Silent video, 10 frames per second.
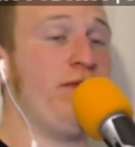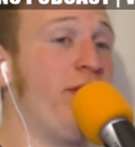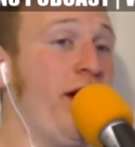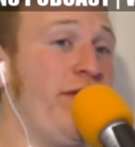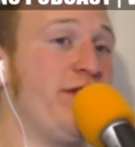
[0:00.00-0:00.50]

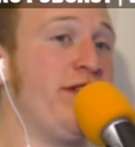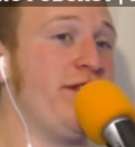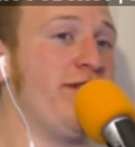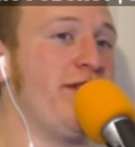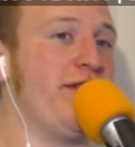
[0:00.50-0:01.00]
obviously,
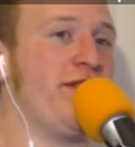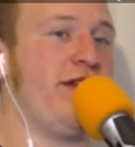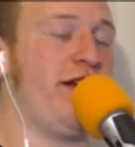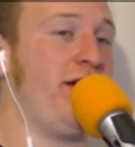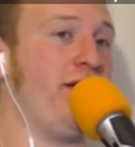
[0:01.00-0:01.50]
since this is
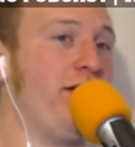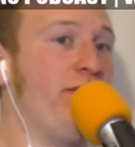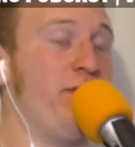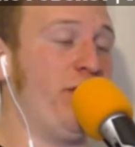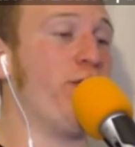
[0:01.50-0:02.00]
a
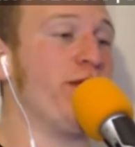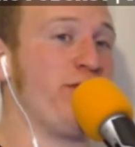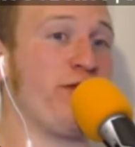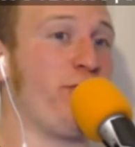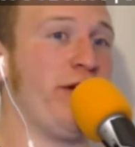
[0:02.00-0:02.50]
an open
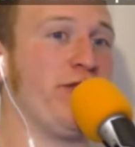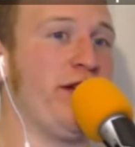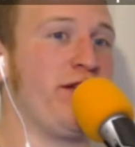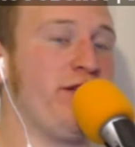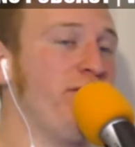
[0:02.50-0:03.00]
source
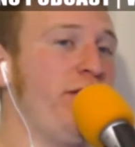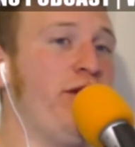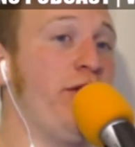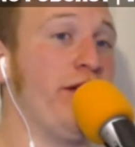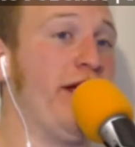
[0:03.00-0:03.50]
project, you
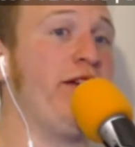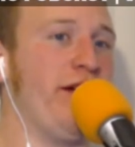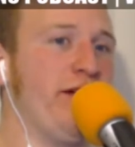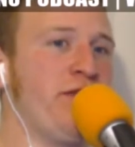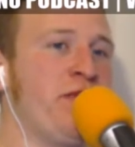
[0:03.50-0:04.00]
know, on the
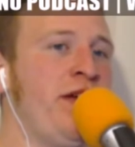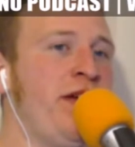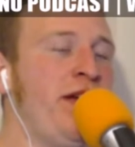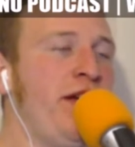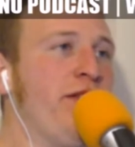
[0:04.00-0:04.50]
internet,
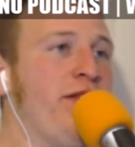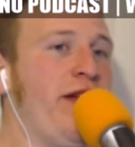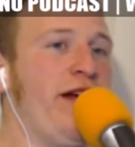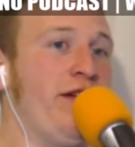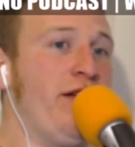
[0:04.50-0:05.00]

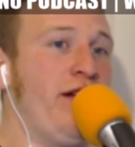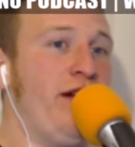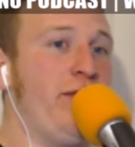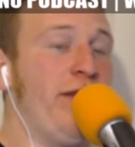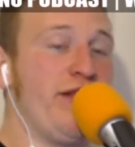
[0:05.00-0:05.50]
then
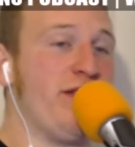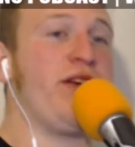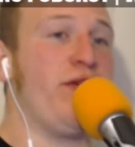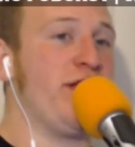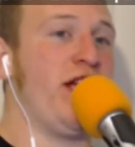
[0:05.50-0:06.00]
um, that's
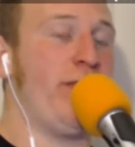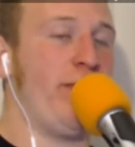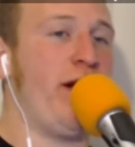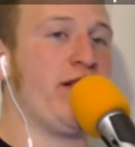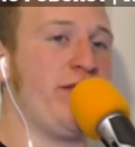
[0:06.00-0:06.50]
not always going to be
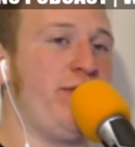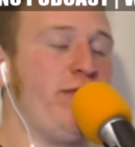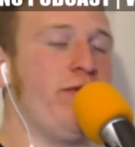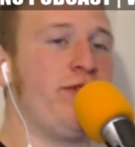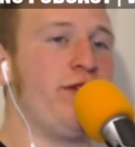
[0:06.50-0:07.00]

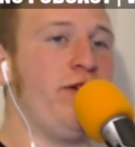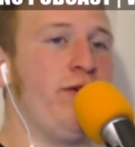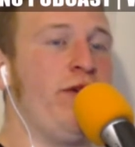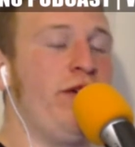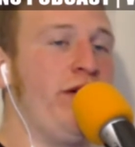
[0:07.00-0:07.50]
possible.
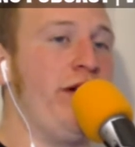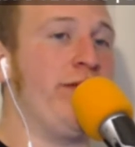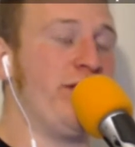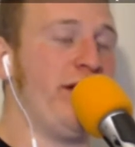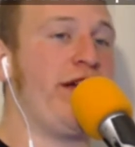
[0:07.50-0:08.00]
So um,
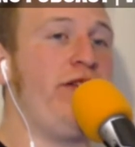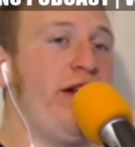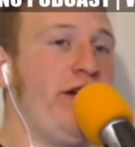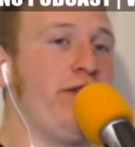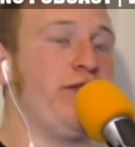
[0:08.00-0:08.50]
the second
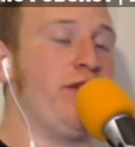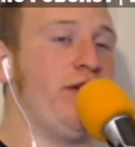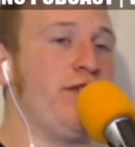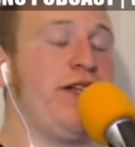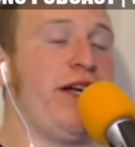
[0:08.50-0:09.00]
layer, of,
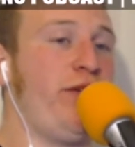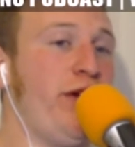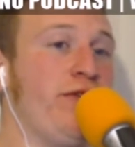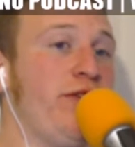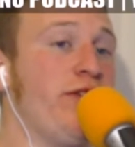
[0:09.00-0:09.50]
uh, second
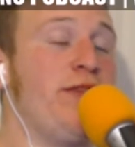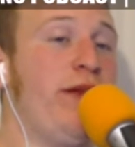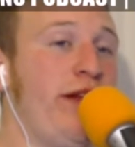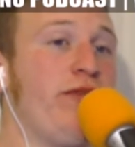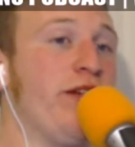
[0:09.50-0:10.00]
layer of trust, would
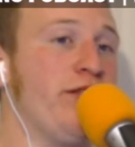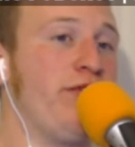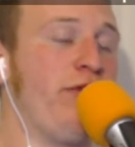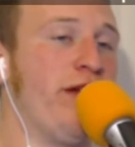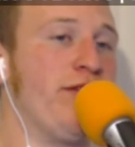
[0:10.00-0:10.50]
be like friends
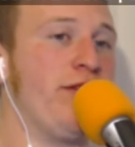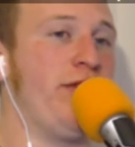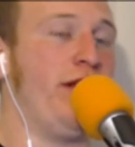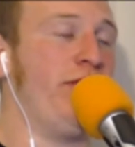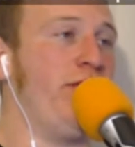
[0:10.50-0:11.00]
of friends. So
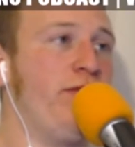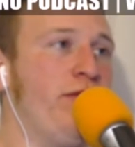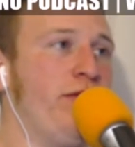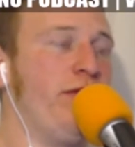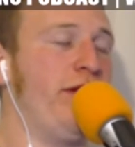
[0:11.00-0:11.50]
the the,
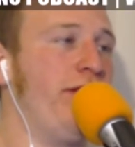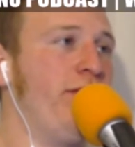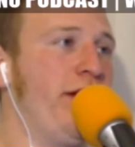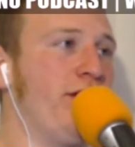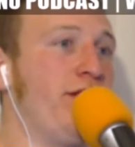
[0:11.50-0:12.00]
the
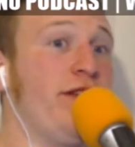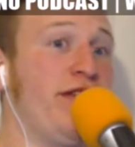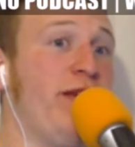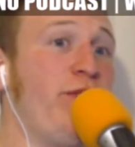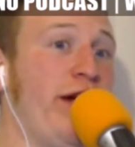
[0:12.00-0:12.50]
I guess the
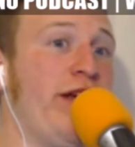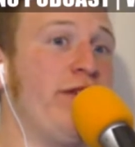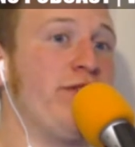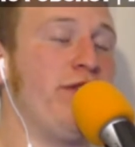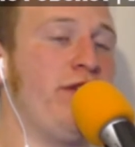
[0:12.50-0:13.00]
example I
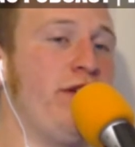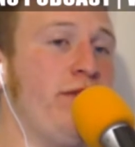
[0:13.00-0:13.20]
used uh,